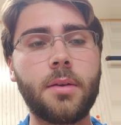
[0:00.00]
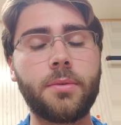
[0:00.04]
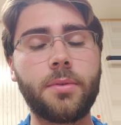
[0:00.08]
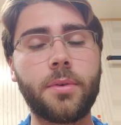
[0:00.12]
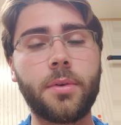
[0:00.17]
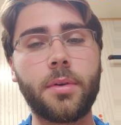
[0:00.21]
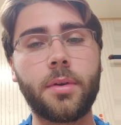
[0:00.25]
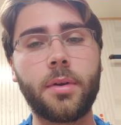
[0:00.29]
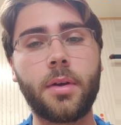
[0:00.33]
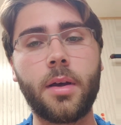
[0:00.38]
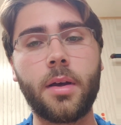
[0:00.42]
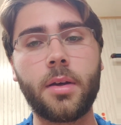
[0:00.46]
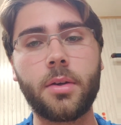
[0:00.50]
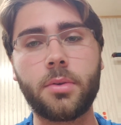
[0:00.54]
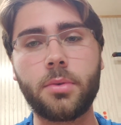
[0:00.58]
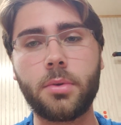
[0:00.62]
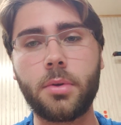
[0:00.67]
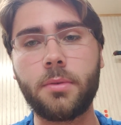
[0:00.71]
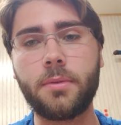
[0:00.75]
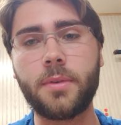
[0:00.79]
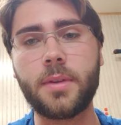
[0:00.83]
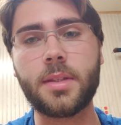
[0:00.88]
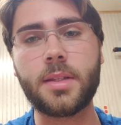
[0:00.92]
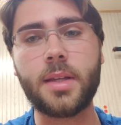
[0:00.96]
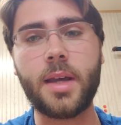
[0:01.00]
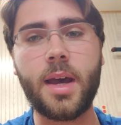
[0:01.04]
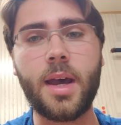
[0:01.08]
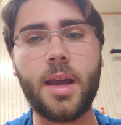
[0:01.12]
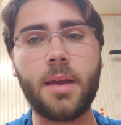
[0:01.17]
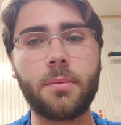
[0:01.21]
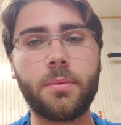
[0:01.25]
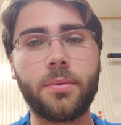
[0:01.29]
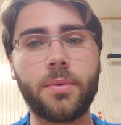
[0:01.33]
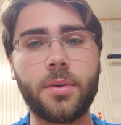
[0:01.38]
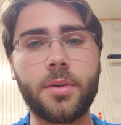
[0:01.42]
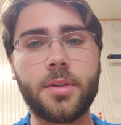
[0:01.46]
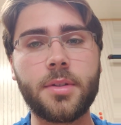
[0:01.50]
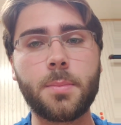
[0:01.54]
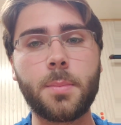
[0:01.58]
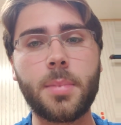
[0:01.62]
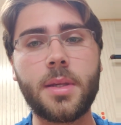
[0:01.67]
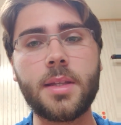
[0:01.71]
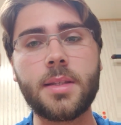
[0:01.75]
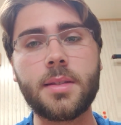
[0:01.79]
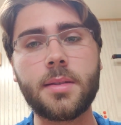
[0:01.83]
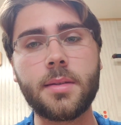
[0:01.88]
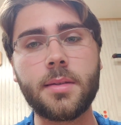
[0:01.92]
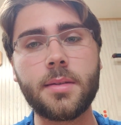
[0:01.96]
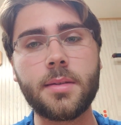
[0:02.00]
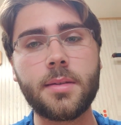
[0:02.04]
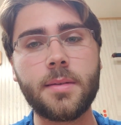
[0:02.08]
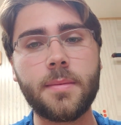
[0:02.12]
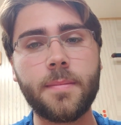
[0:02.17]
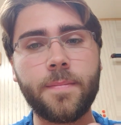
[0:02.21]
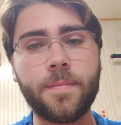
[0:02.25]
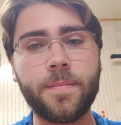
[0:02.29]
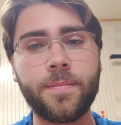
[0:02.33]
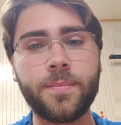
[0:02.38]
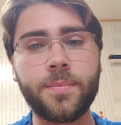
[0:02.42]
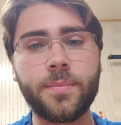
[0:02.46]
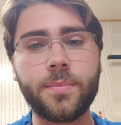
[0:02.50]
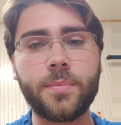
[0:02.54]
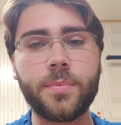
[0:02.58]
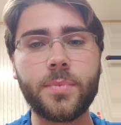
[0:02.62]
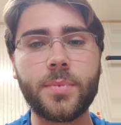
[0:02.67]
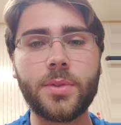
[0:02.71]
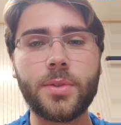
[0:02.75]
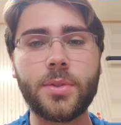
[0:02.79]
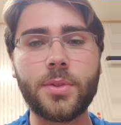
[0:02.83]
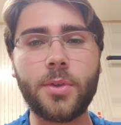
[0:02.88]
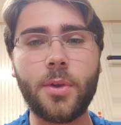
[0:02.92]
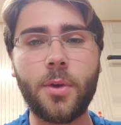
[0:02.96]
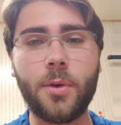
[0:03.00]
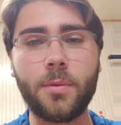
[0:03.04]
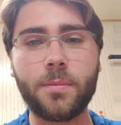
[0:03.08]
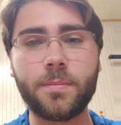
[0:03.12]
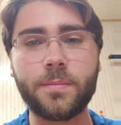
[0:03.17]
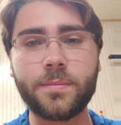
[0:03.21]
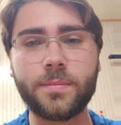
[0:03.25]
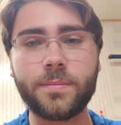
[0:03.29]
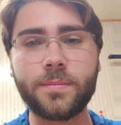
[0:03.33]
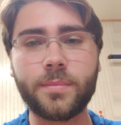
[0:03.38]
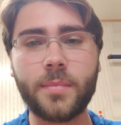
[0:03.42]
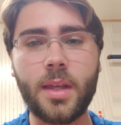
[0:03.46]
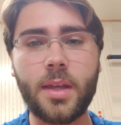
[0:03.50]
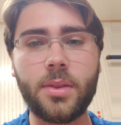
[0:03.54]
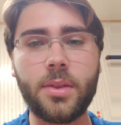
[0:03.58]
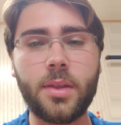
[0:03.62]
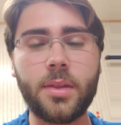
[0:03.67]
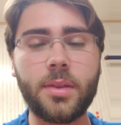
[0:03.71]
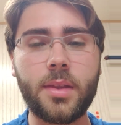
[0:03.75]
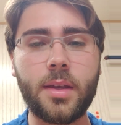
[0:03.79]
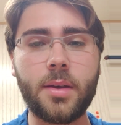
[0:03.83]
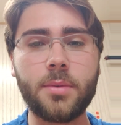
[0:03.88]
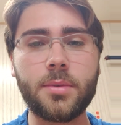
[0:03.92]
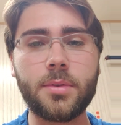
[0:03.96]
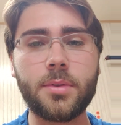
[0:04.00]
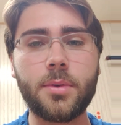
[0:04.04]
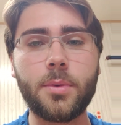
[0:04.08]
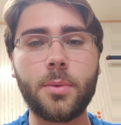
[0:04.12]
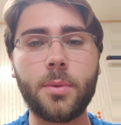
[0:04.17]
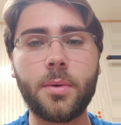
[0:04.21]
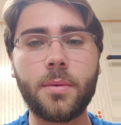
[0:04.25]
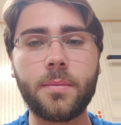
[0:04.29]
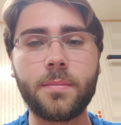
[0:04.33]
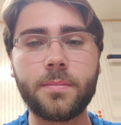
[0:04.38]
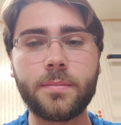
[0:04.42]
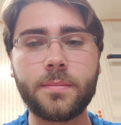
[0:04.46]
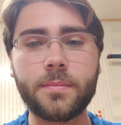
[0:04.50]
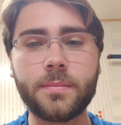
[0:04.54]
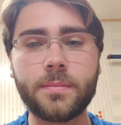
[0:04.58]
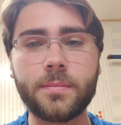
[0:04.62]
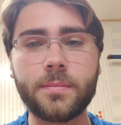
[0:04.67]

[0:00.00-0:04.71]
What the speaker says: for groove and time for his pieces. So I thought that was cool.